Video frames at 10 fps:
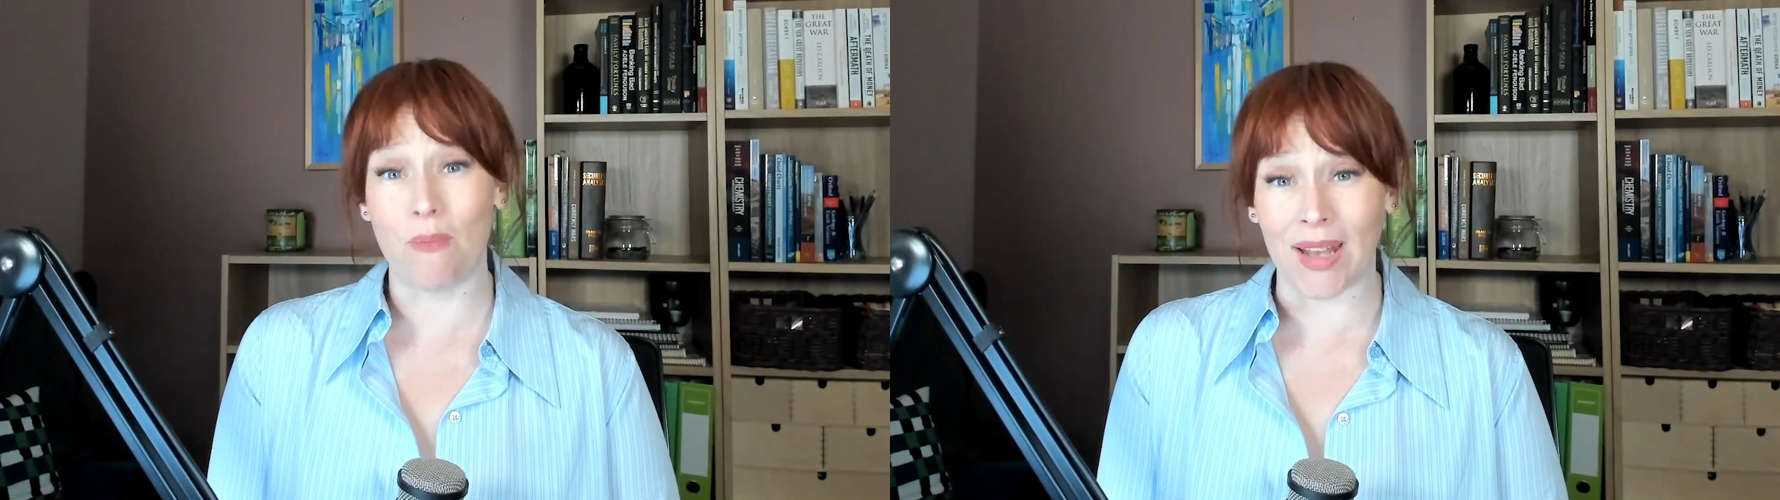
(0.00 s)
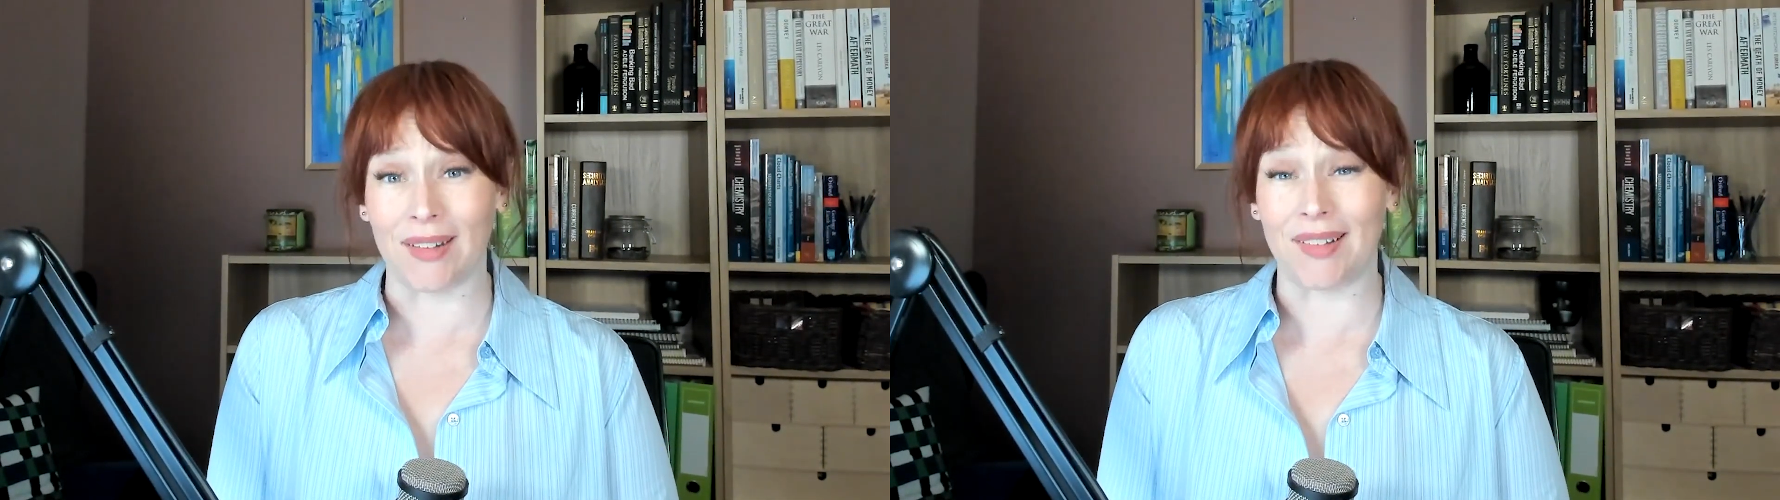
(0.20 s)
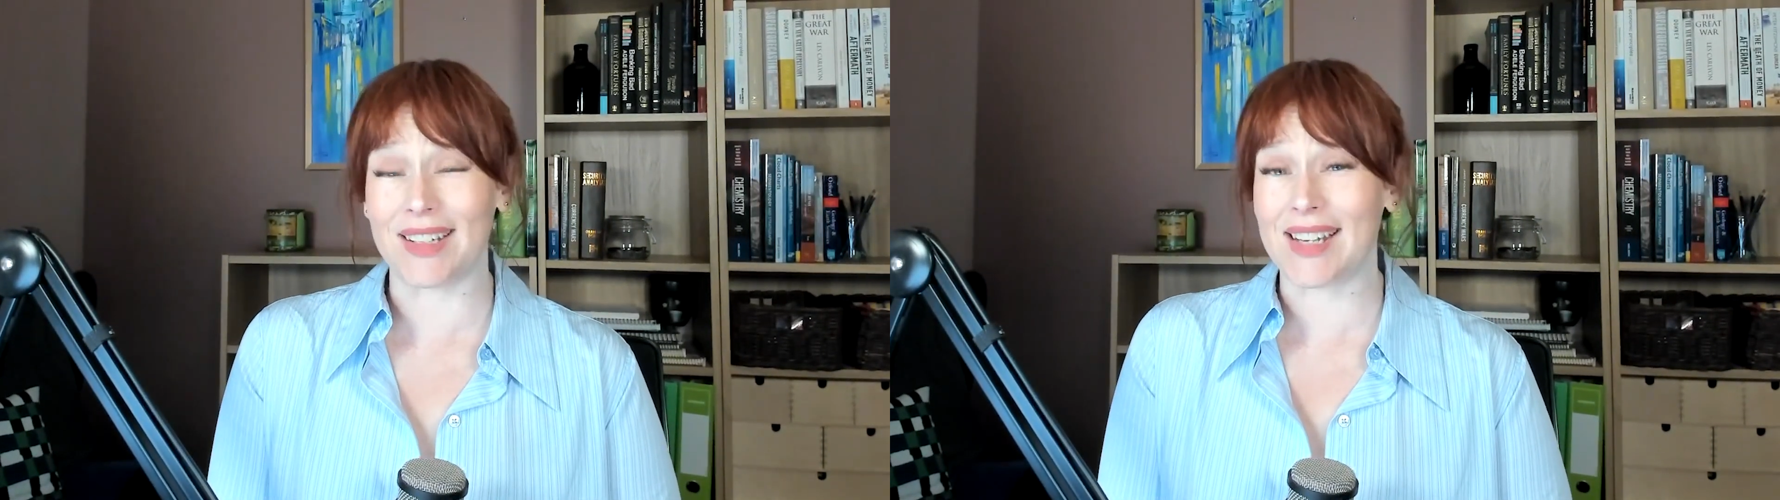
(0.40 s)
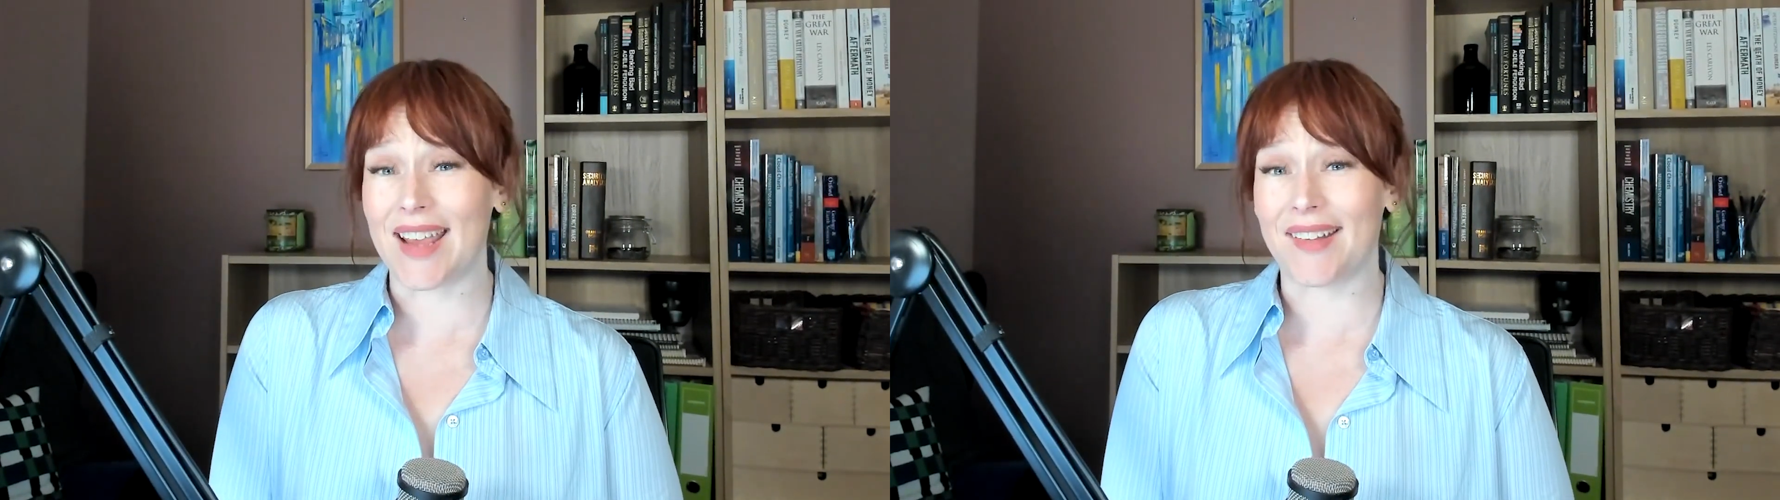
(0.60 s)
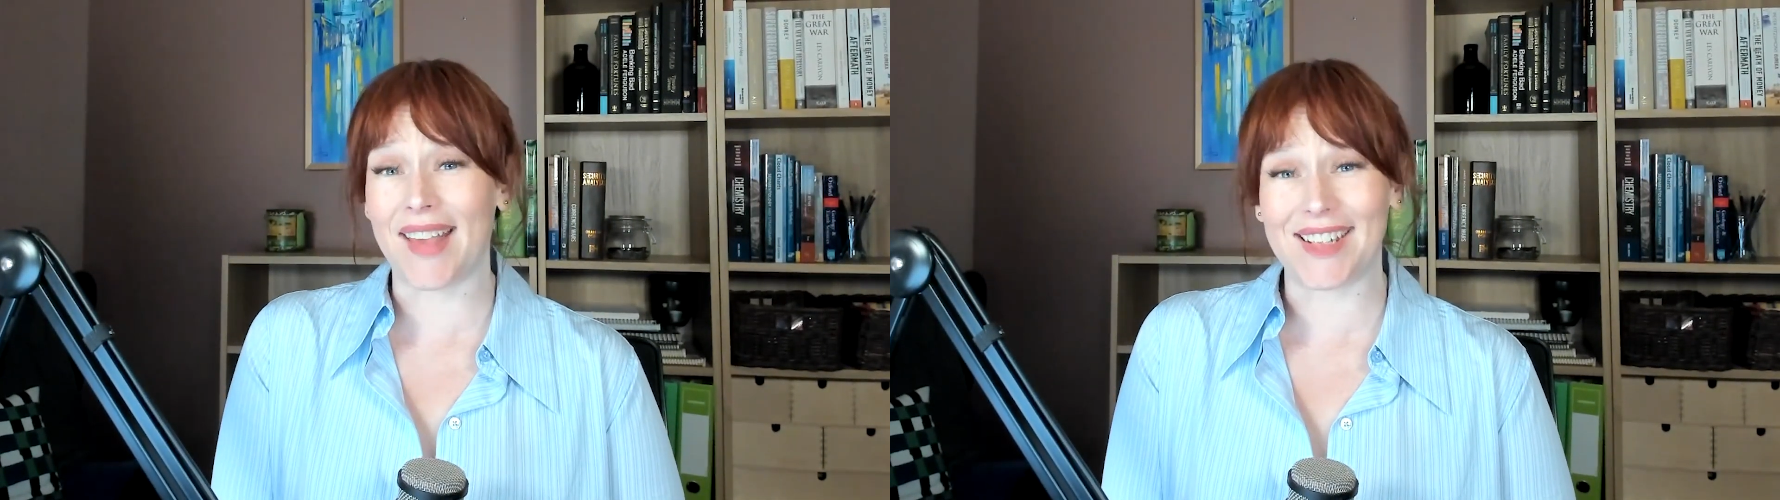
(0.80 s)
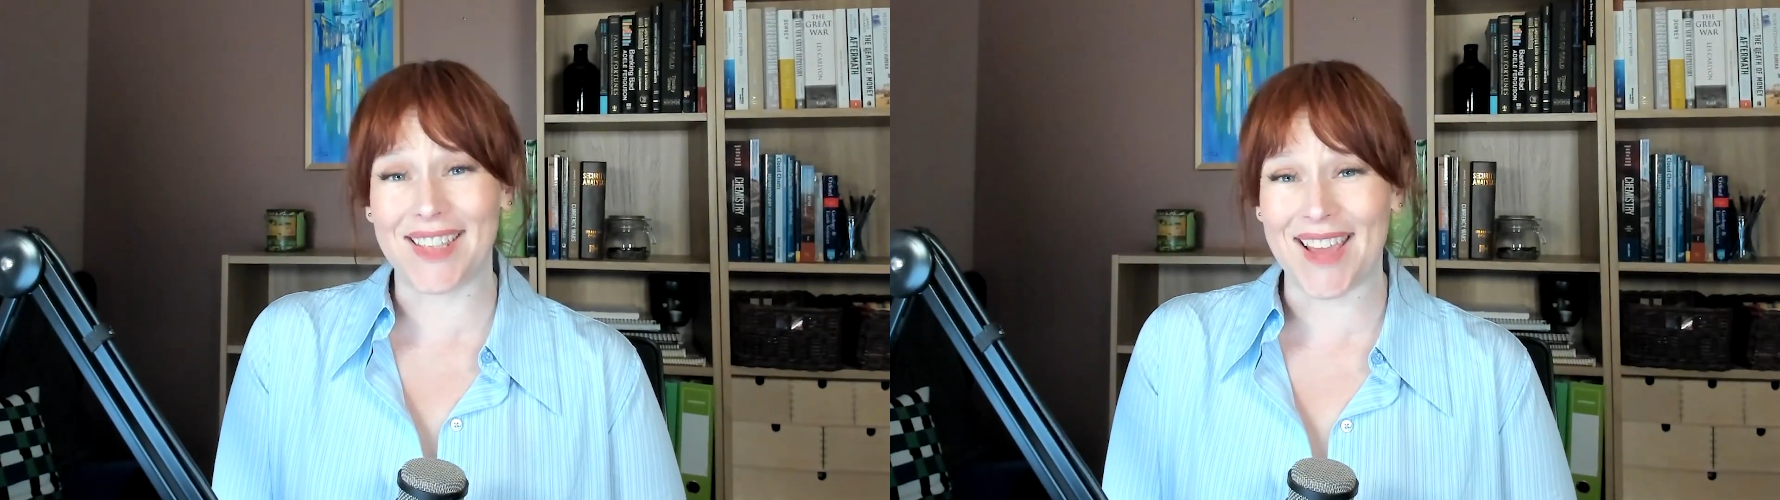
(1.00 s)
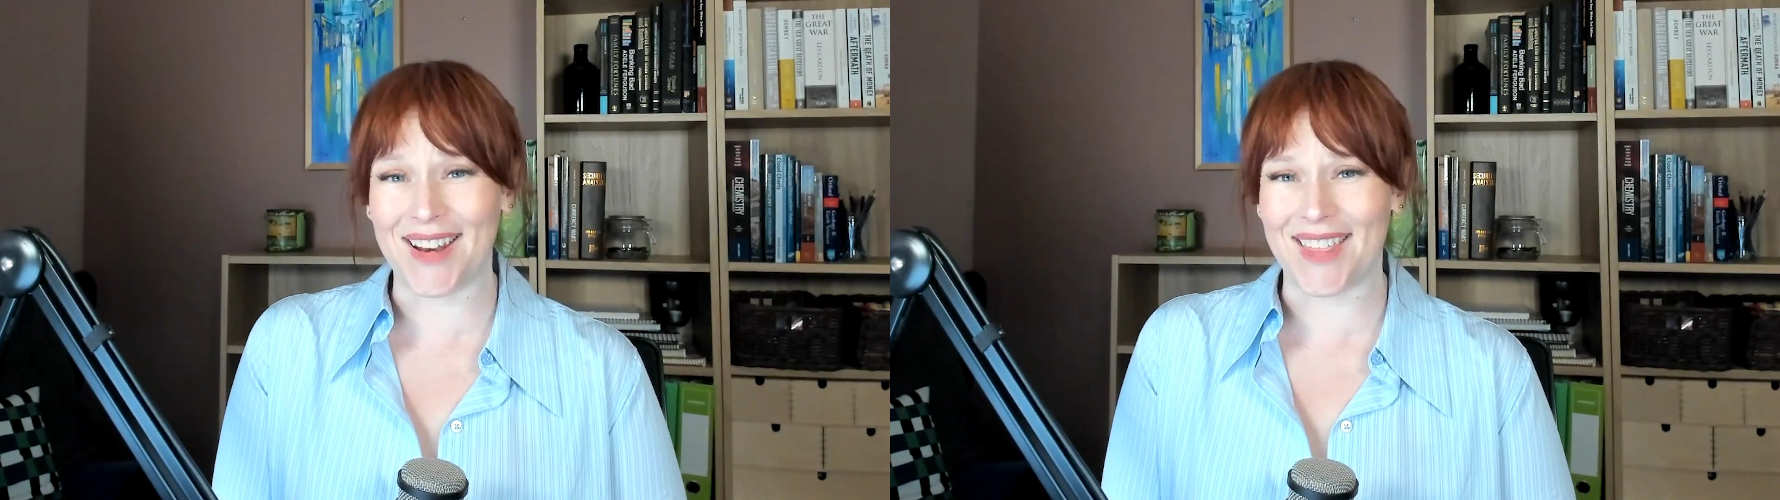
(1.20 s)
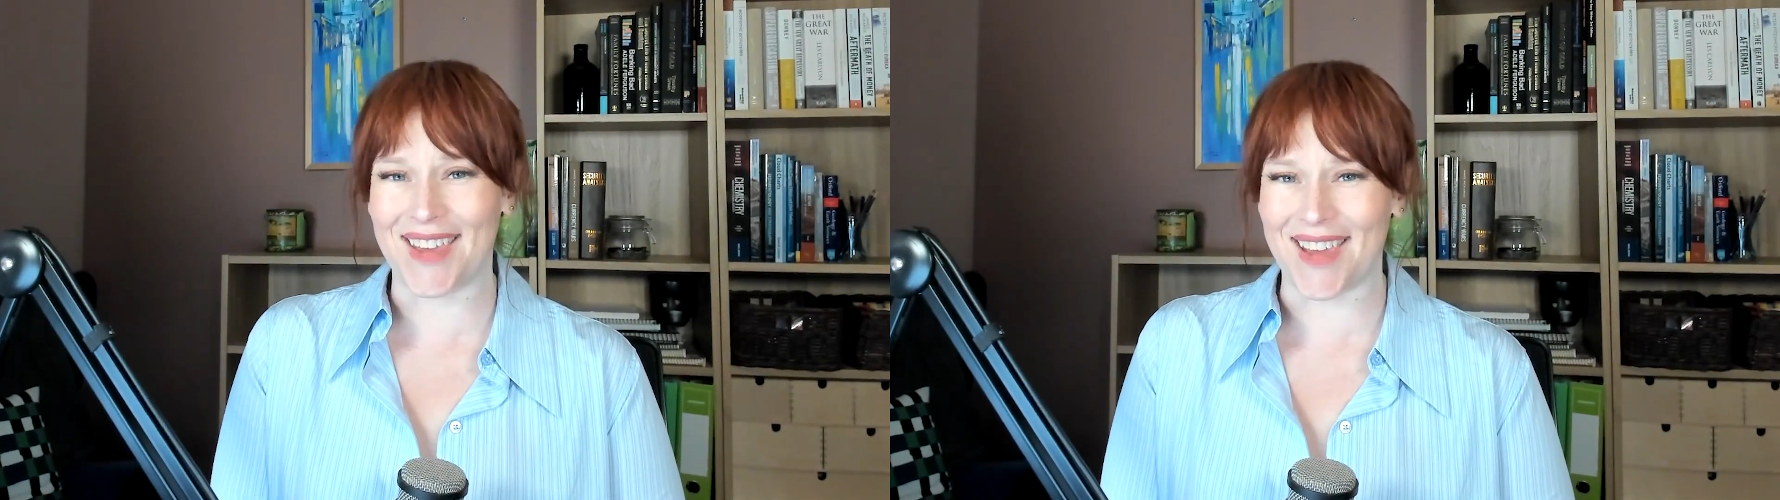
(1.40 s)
months to take us out to the end of the